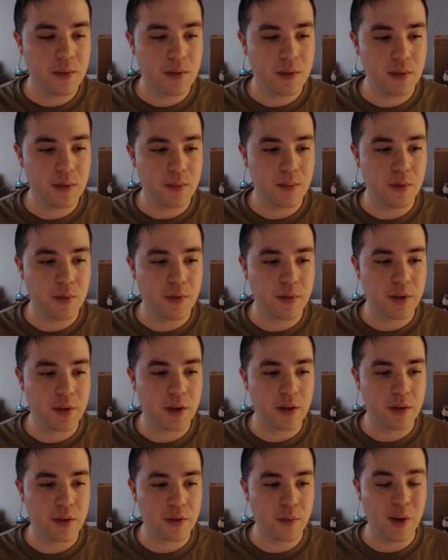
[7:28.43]
Move
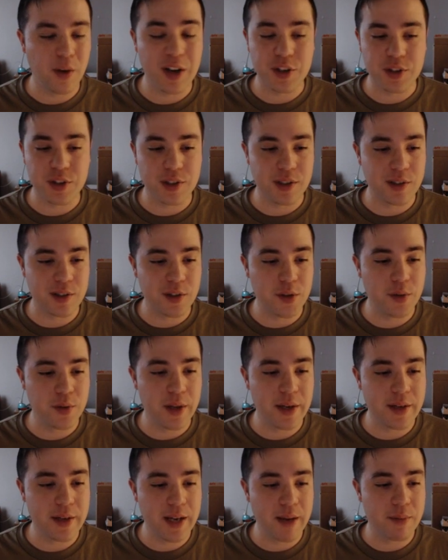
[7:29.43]
here, Righteousness to do
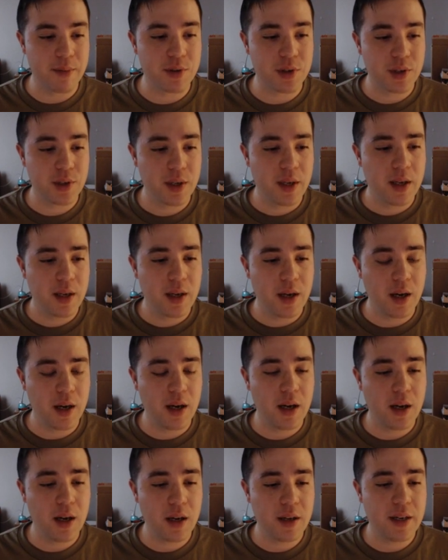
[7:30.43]
that damage.
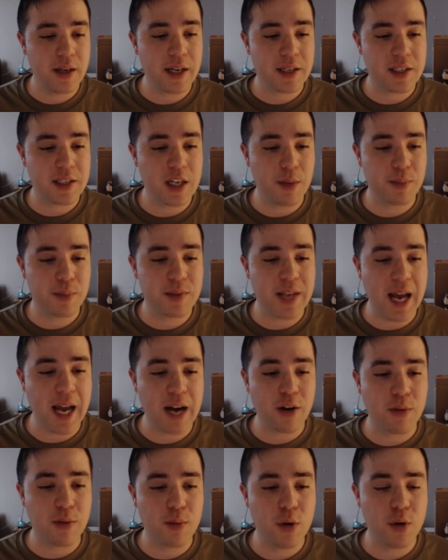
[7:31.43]
Next up,
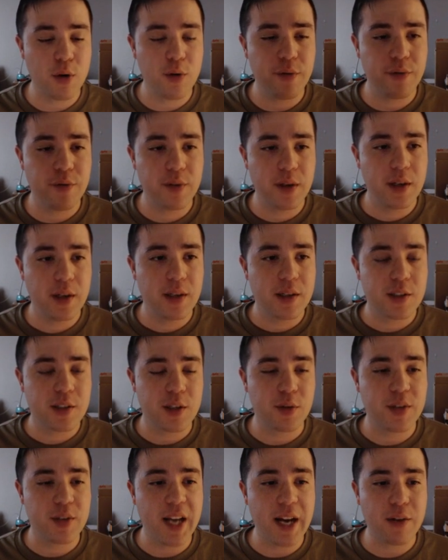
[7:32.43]
Tack Remove.
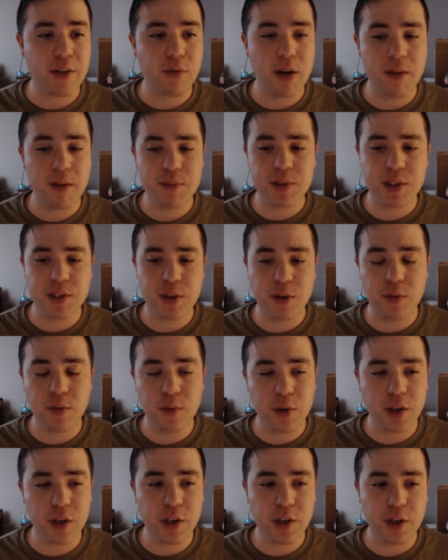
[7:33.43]
So Tack Rem's still a
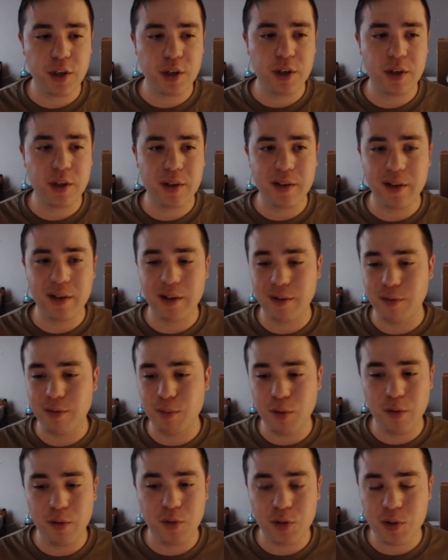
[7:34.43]
really good
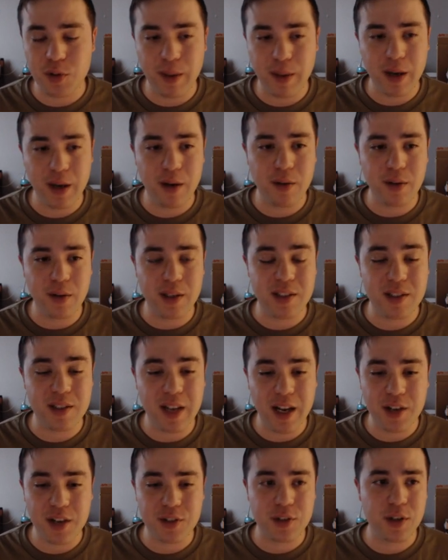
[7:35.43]
removal spell. It's
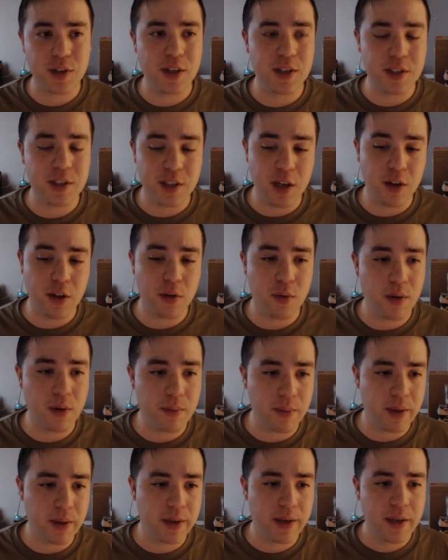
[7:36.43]
not as good as the other one,
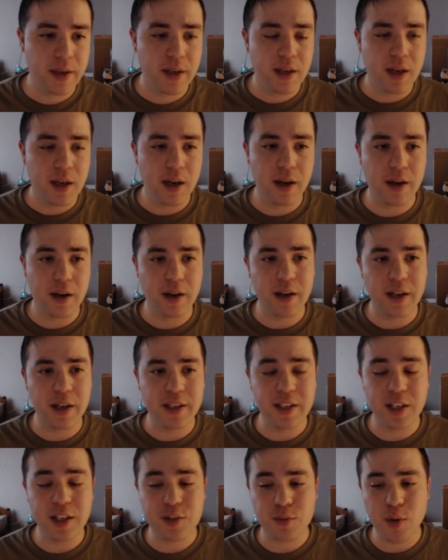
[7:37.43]
but it
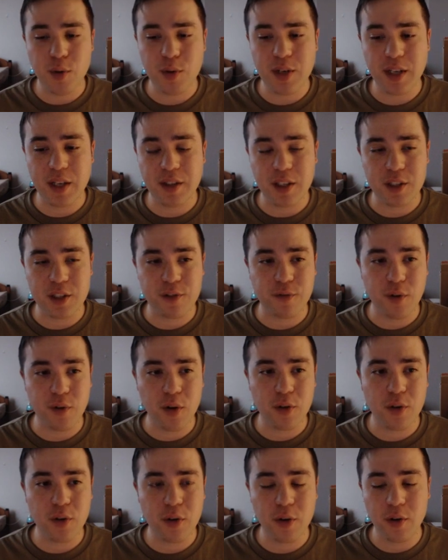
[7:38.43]
does rotate things
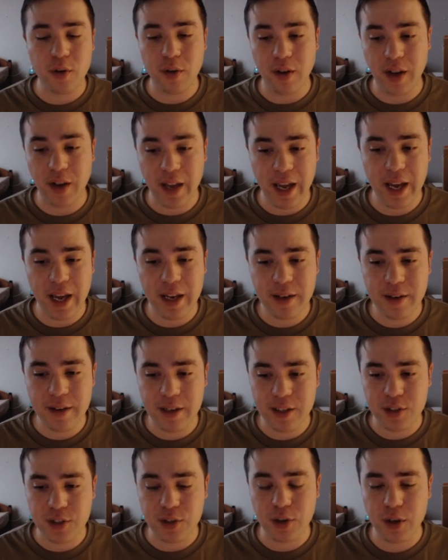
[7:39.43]
further ahead.
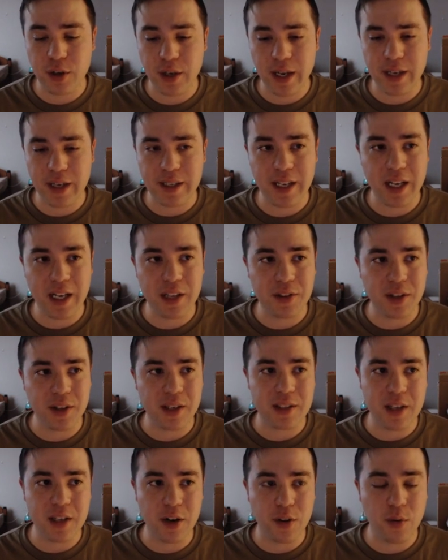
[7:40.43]
It's good at getting
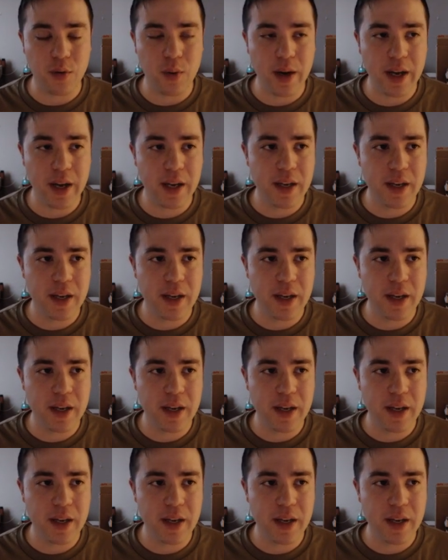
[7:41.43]
things out of the way.